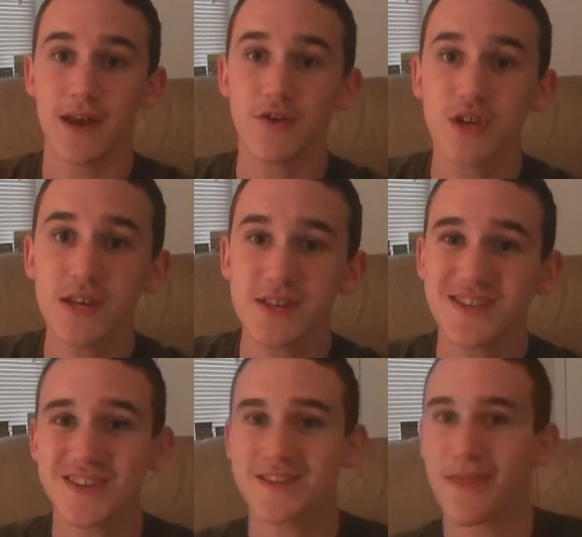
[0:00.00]
Now, she is
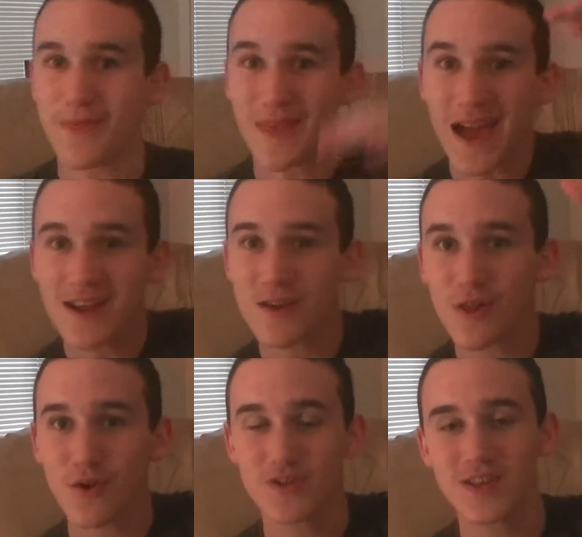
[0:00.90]
just that
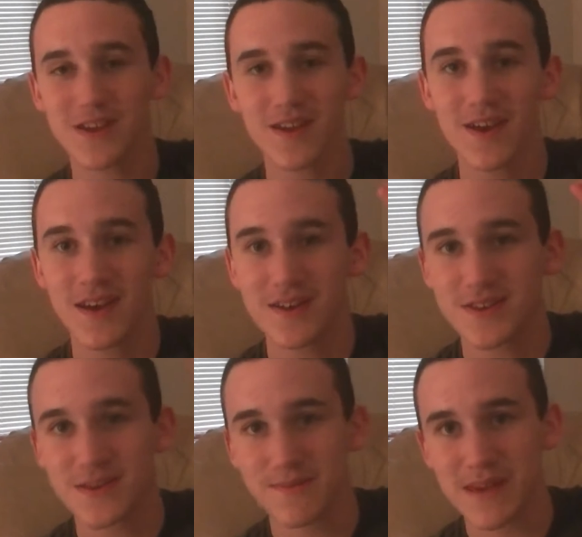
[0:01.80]
close,
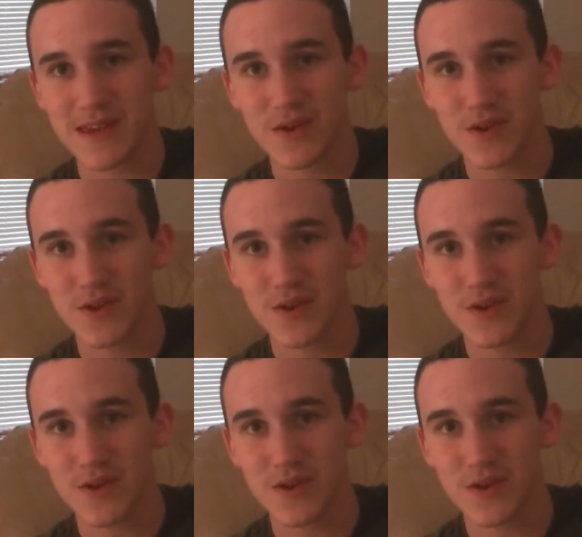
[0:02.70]
to being